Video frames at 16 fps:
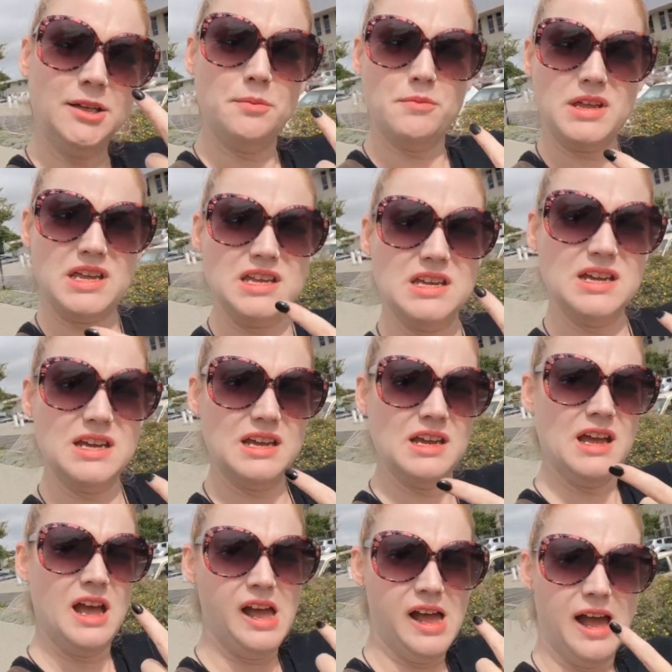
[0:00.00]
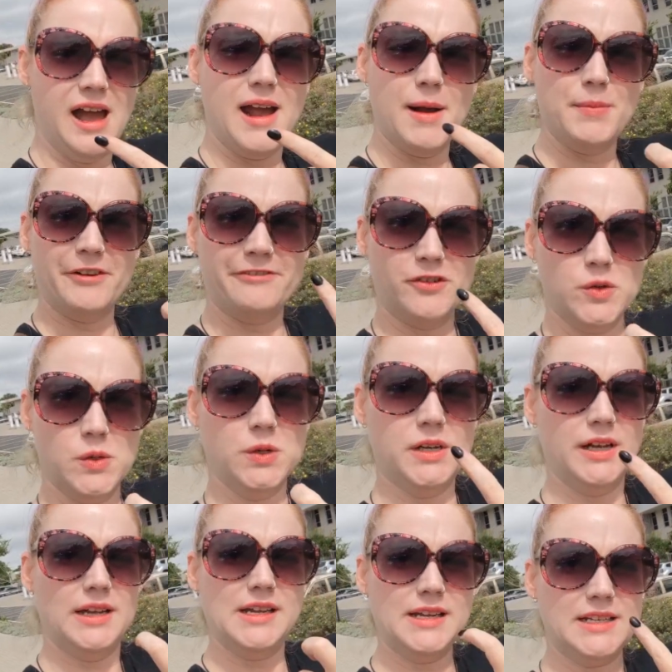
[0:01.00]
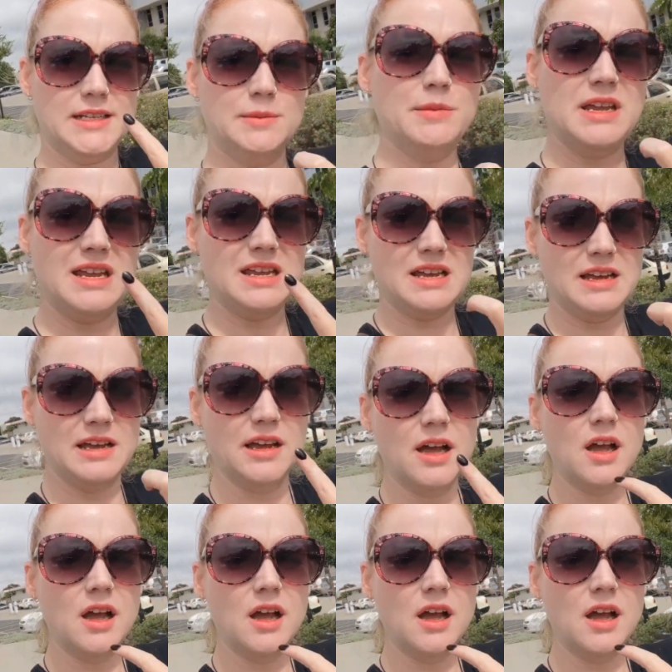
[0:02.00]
Me. I'm the fool. That's me.